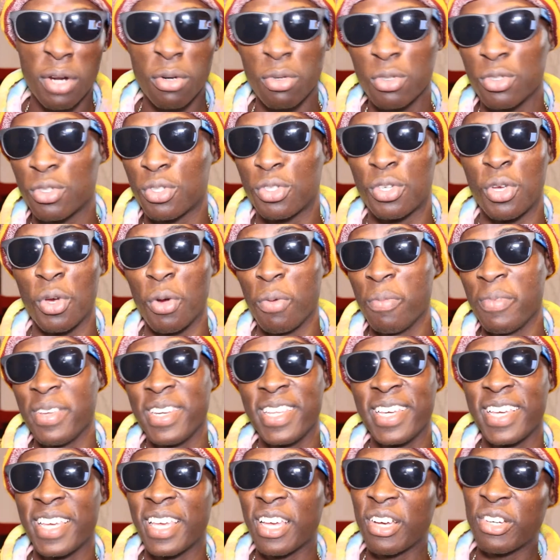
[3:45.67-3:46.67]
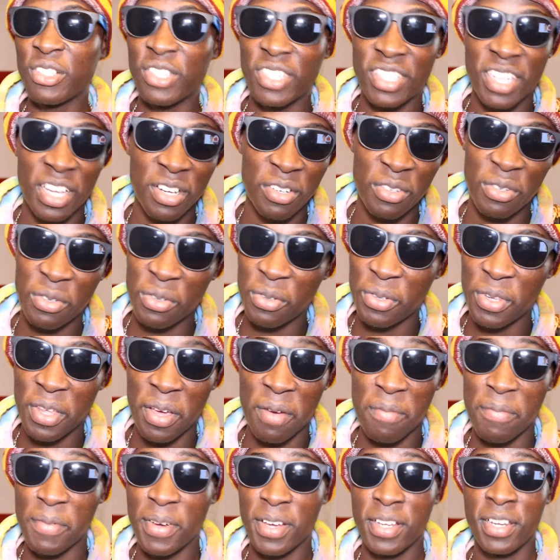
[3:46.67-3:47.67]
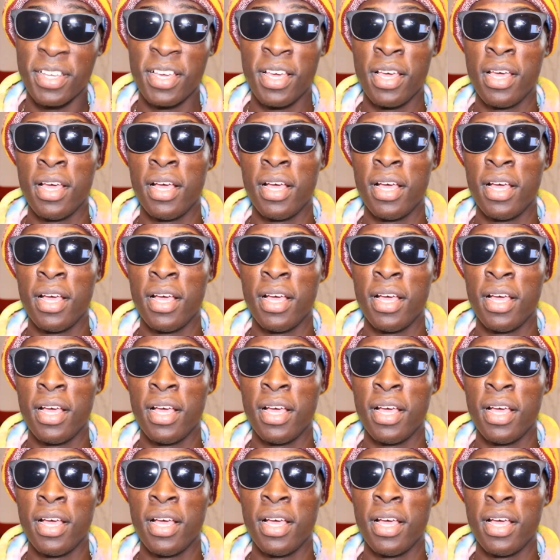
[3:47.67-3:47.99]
I know so many girls that do that, man.